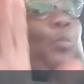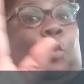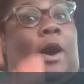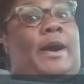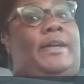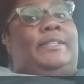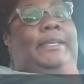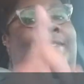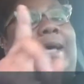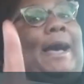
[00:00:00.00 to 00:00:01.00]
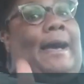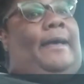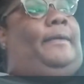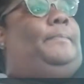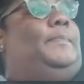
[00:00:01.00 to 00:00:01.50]
One
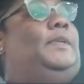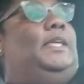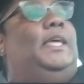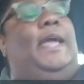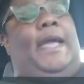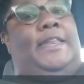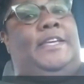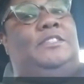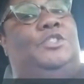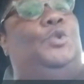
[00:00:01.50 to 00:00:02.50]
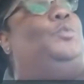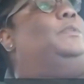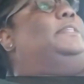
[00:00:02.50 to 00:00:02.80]
time, and this dude was